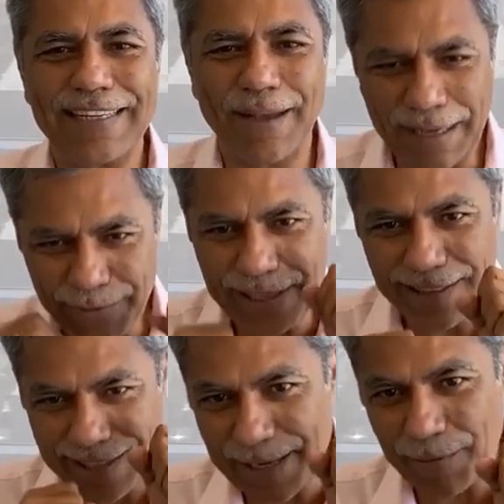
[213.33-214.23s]
I really
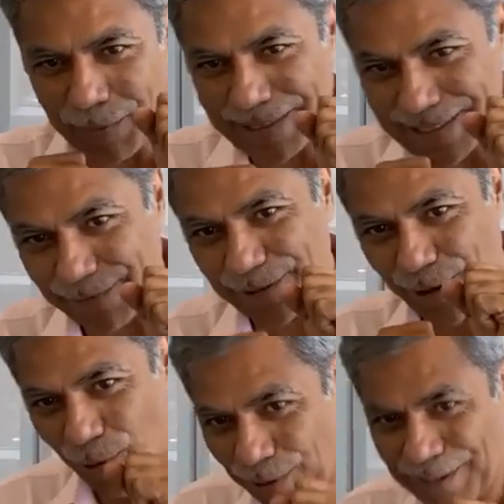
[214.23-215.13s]
think about myself in the
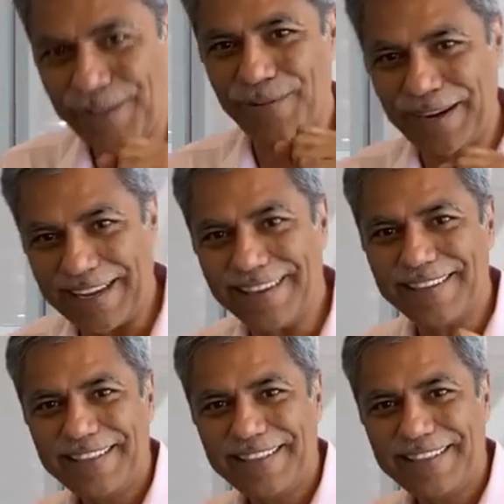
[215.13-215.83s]
corner in the ring.